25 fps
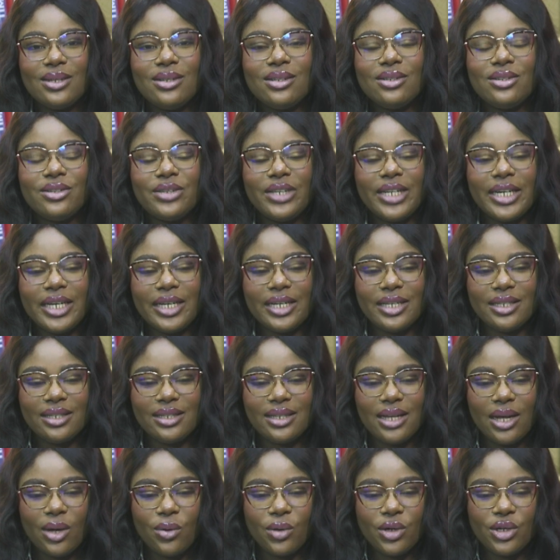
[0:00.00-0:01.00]
Great.
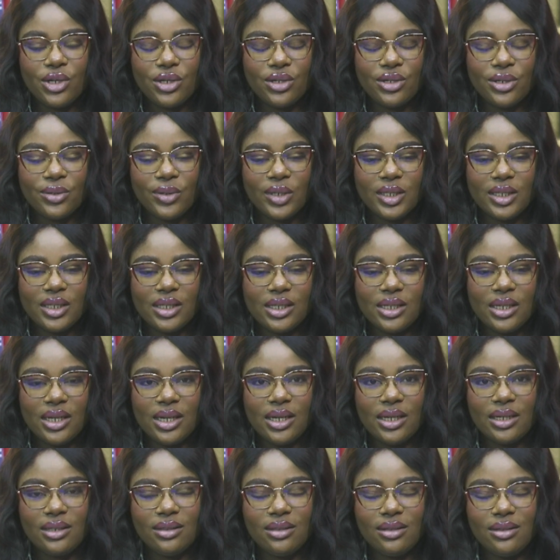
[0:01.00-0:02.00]
How are you doing
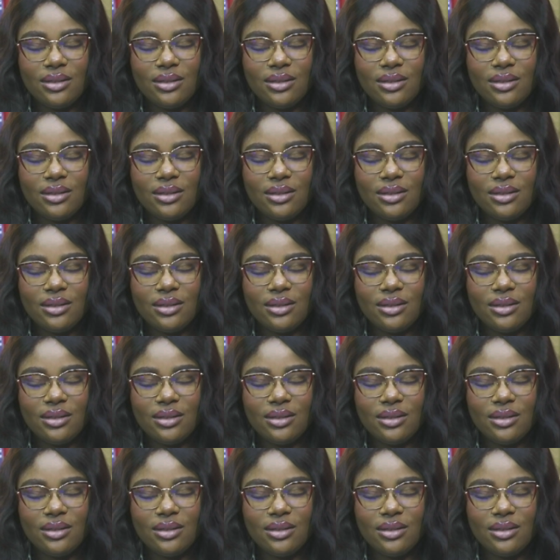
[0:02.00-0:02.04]
today?